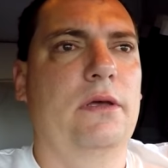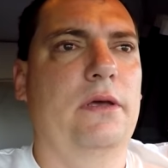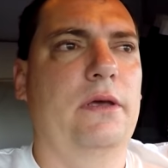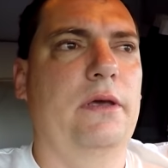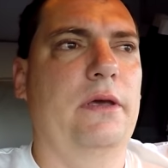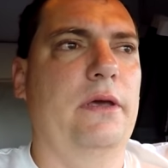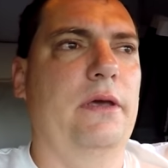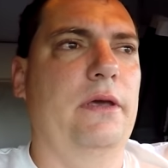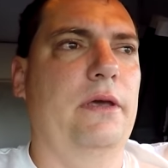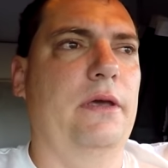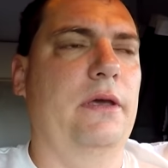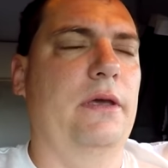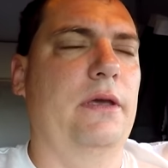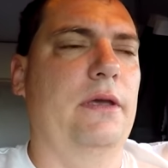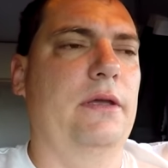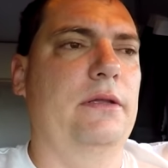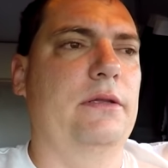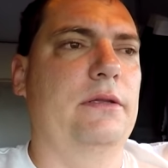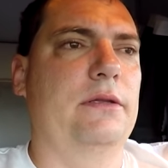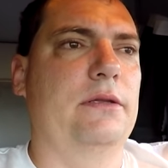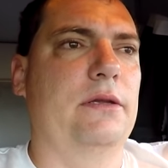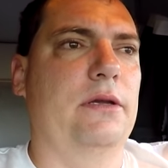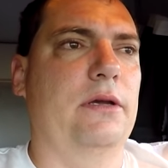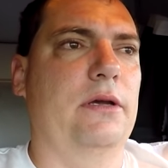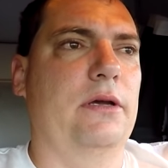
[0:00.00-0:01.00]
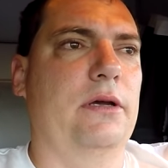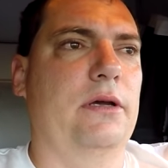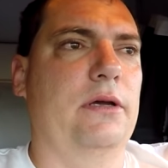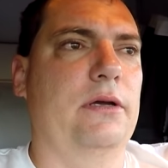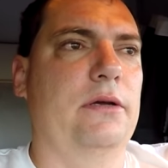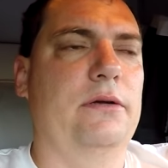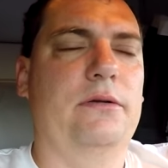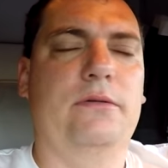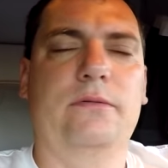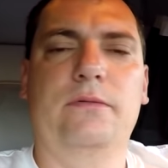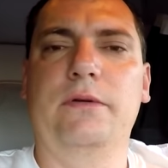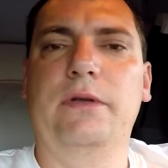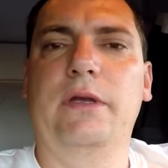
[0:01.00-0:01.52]
and uh,
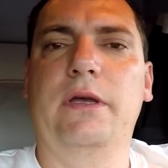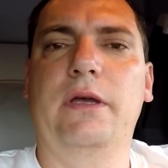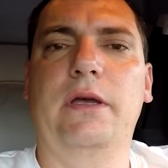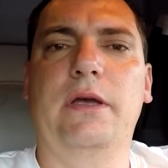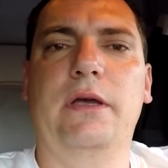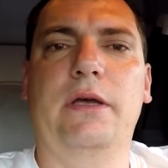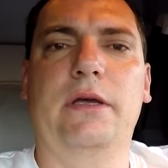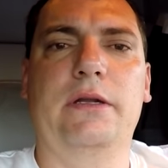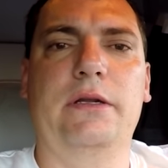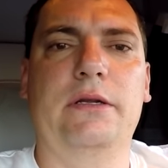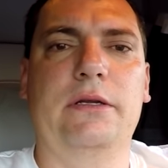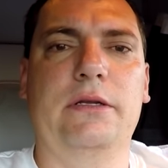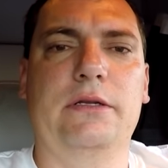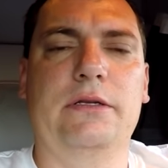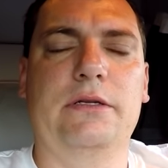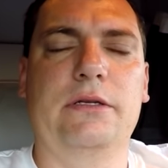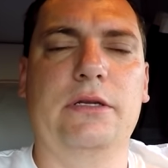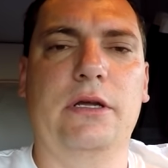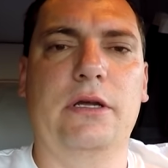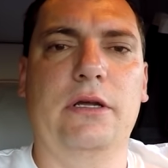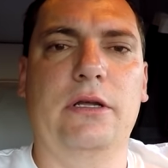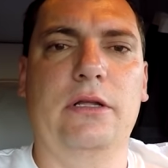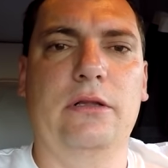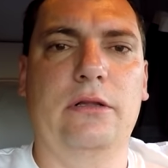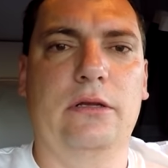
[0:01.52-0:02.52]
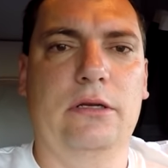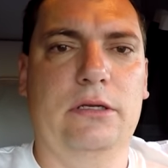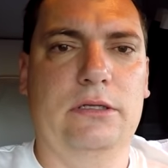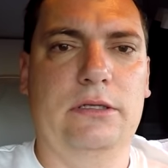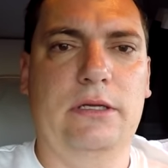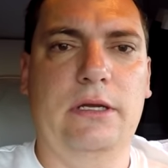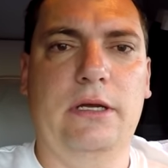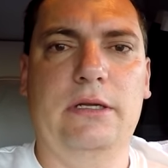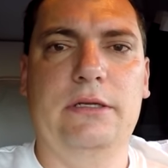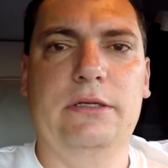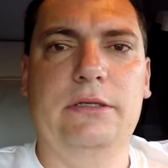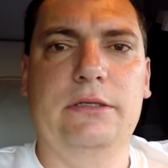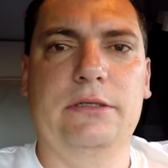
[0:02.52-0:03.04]
we had it uh, looked
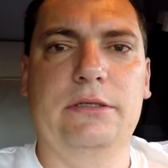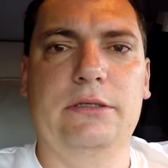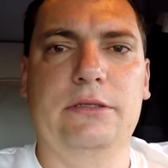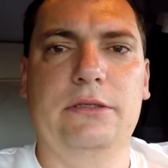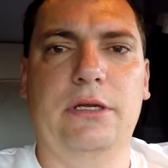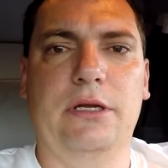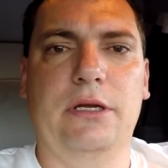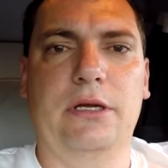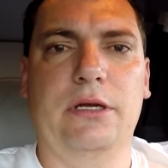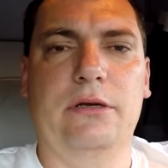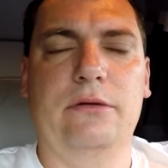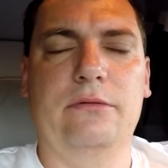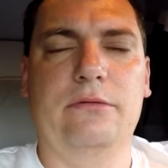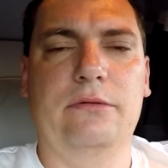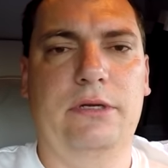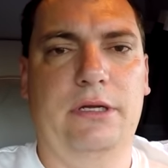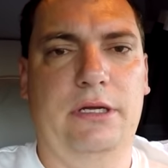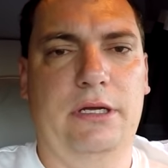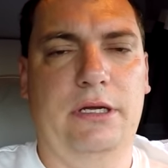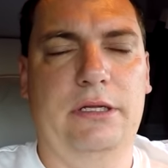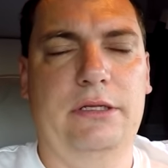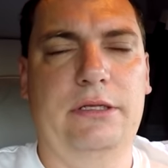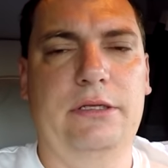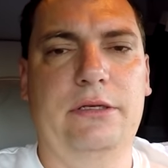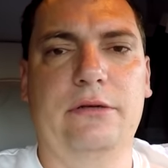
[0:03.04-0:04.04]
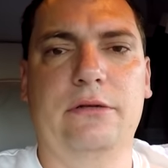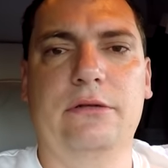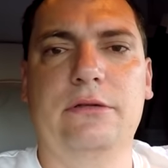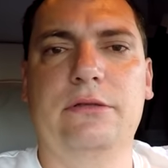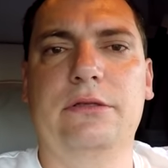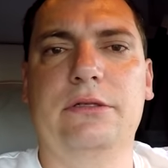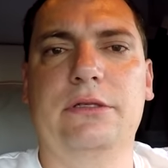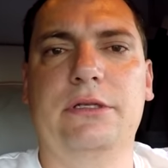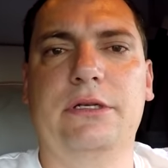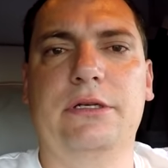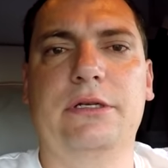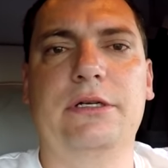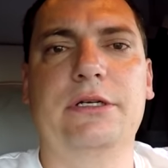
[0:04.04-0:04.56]
at and uh, we had the
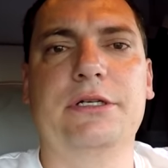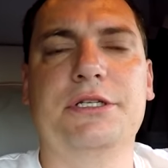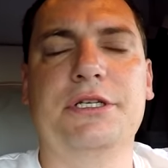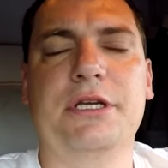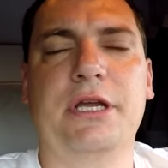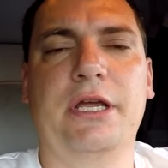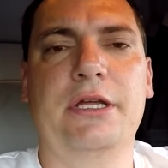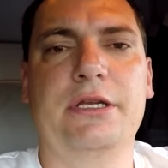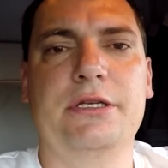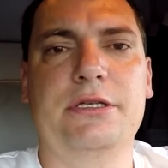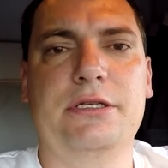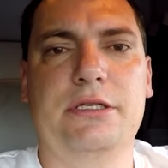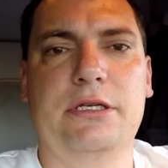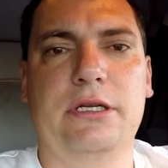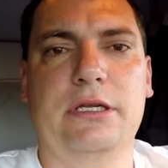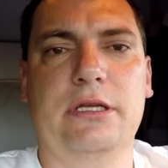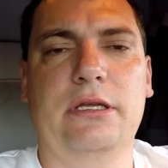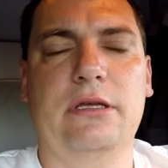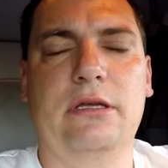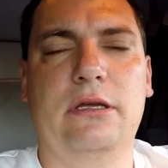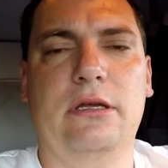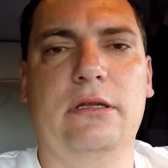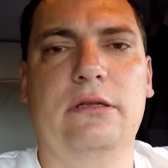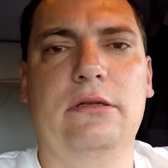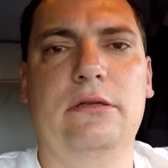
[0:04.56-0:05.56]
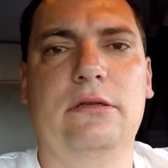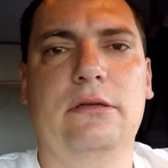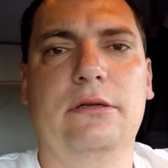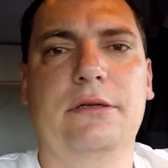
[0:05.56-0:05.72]
alternator changed again